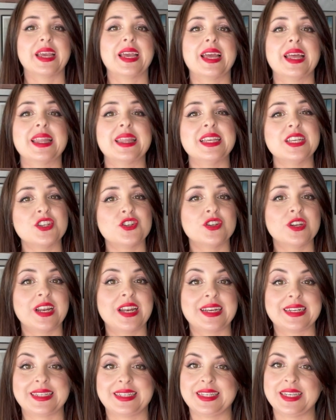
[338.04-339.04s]

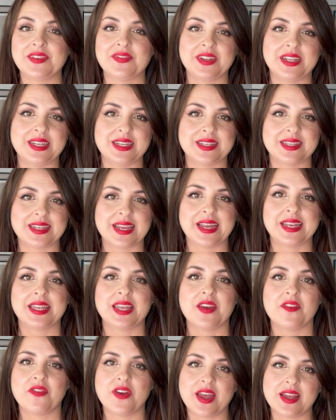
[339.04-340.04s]
Additional activities
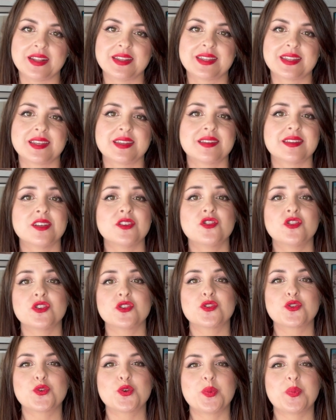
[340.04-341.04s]
and events
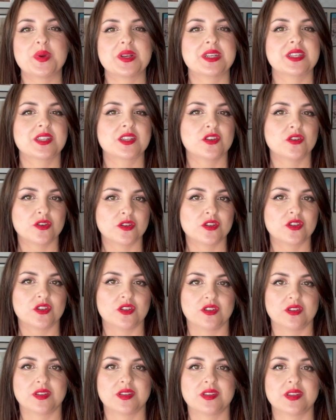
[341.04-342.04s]
such as group
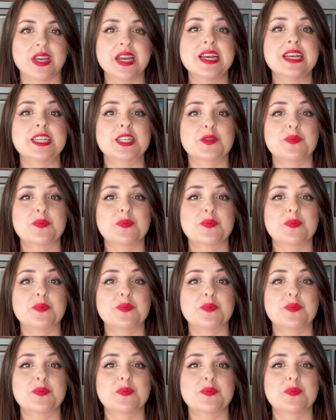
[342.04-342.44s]
excursions,